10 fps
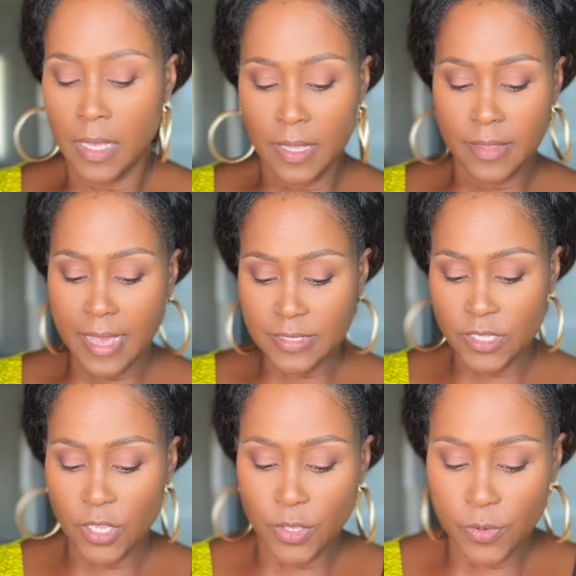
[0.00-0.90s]
That's
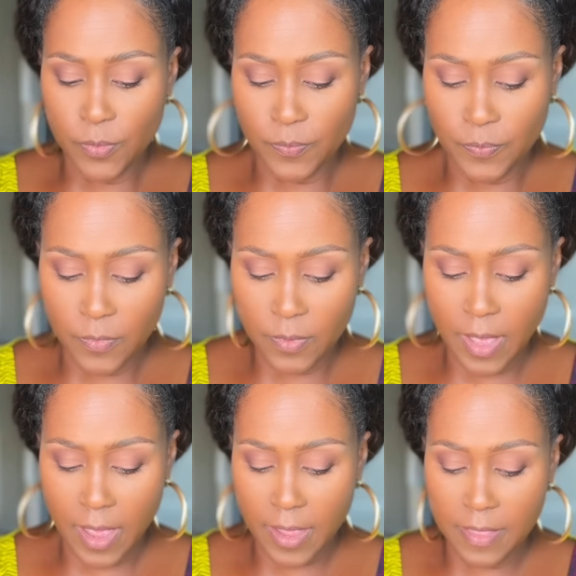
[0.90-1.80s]
cute.
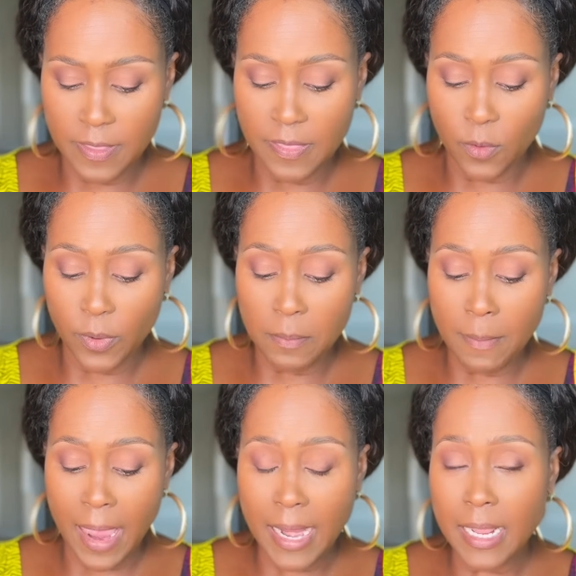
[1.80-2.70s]
Okay, and then the
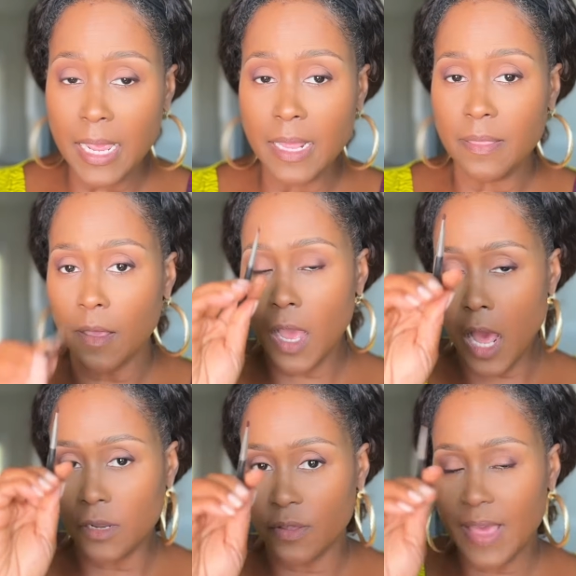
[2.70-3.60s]
remaining
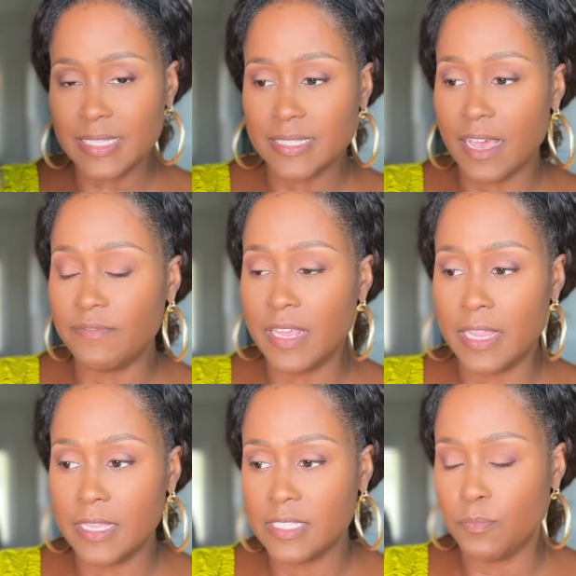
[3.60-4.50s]
color that's left in
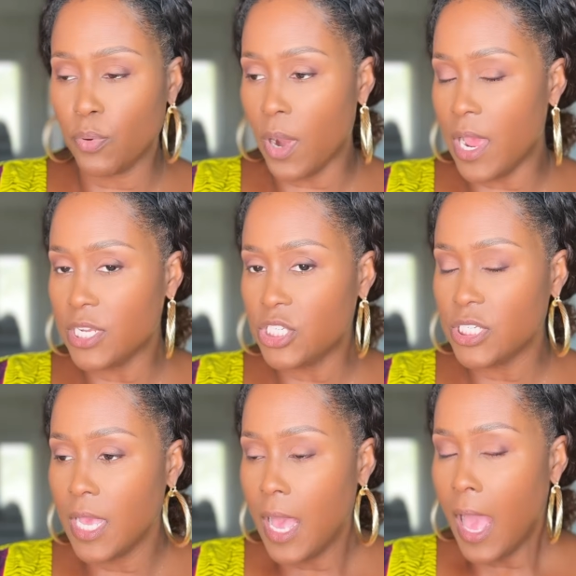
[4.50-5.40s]
this brush,
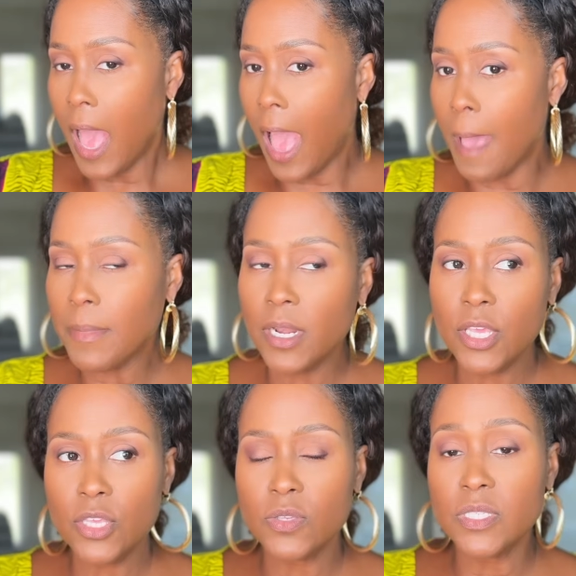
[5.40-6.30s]
I'm gonna
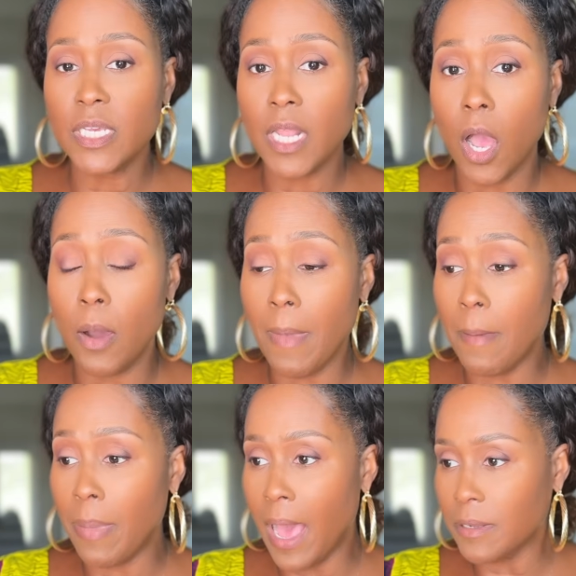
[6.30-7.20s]
use it on my
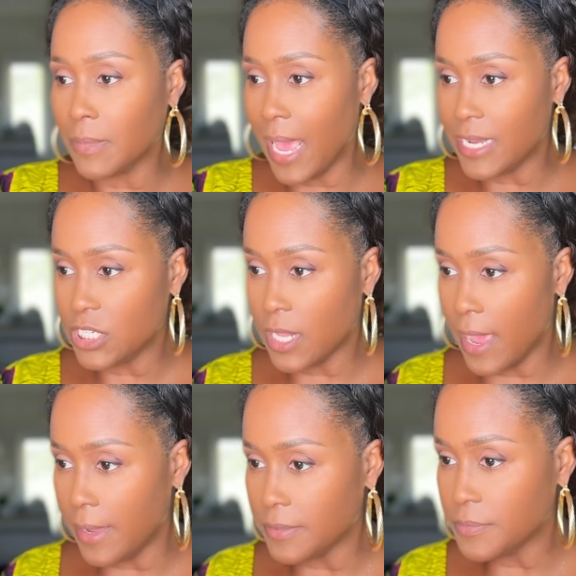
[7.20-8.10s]
bottom lash
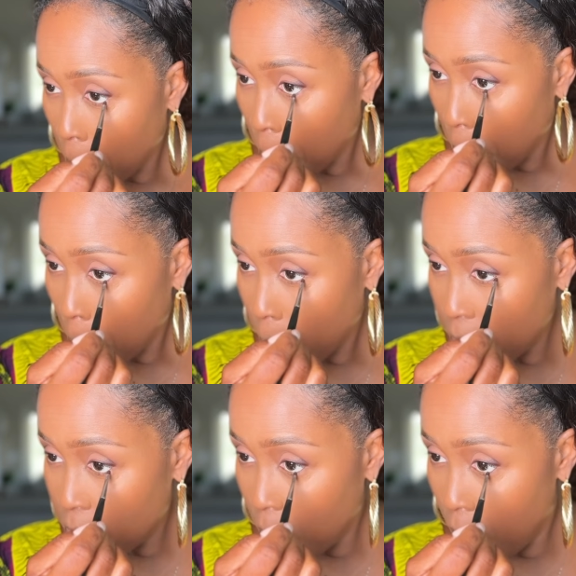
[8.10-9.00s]
line, where
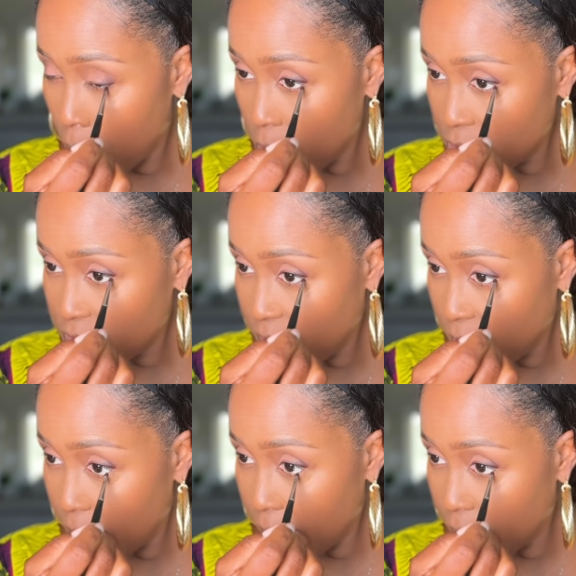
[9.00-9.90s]
you almost feel
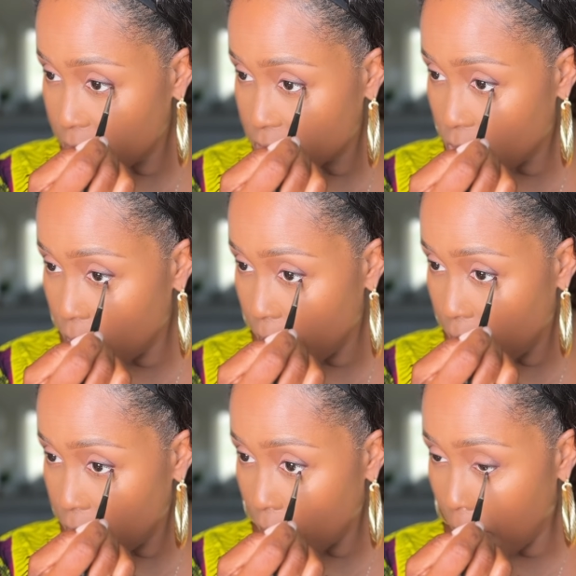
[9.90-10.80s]
like it's going in
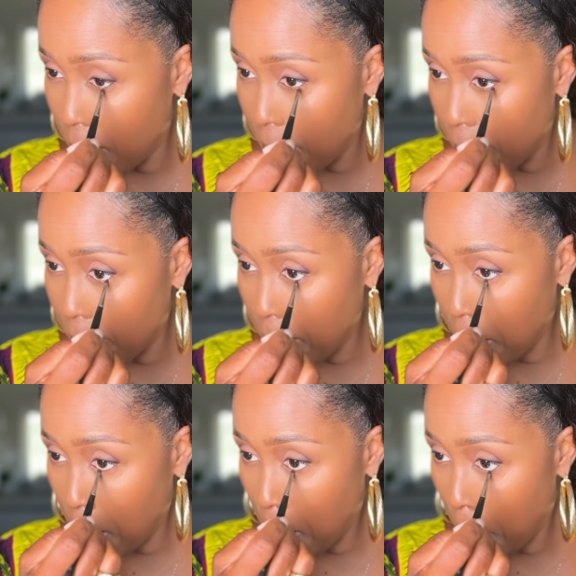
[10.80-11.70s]
your eye,
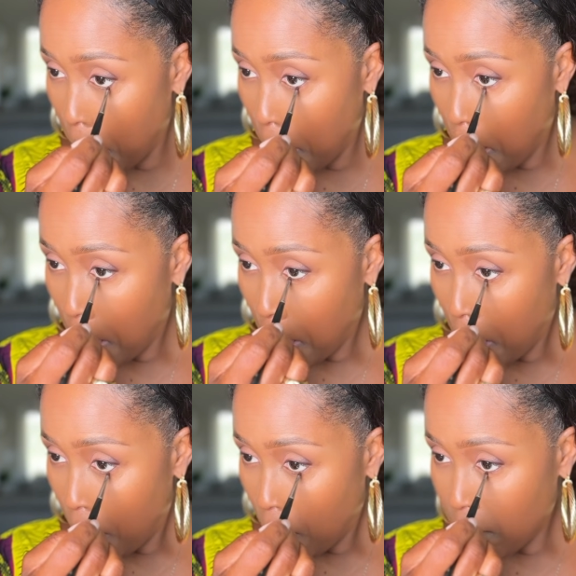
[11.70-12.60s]

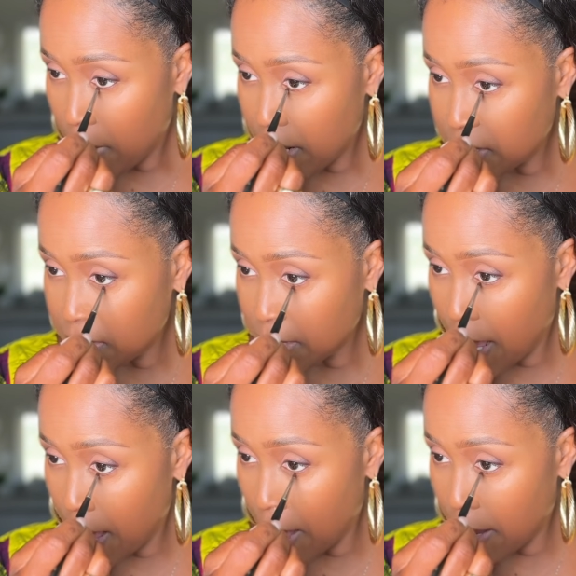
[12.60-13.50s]
but it's
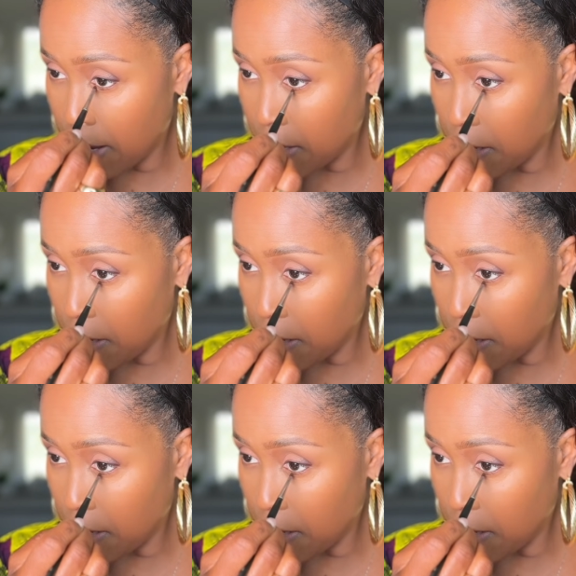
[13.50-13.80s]
not.